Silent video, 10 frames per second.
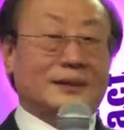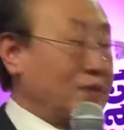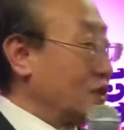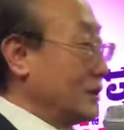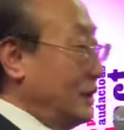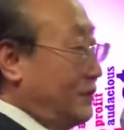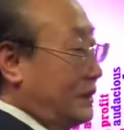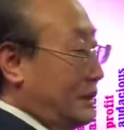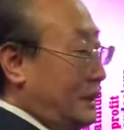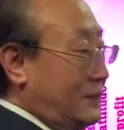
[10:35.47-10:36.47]
So if,
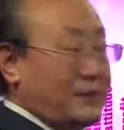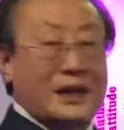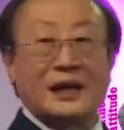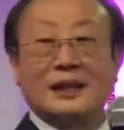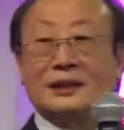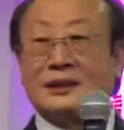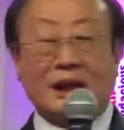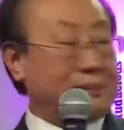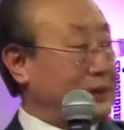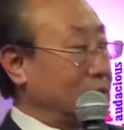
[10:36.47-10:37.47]
if that candidate
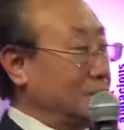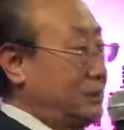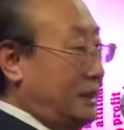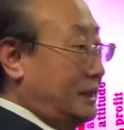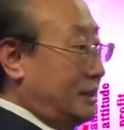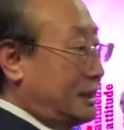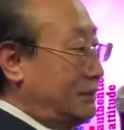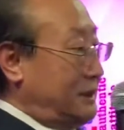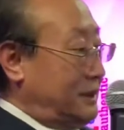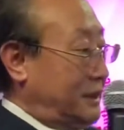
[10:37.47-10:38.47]
happened to be in a
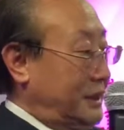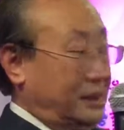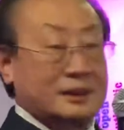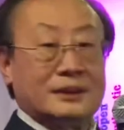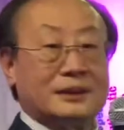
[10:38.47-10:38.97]
community,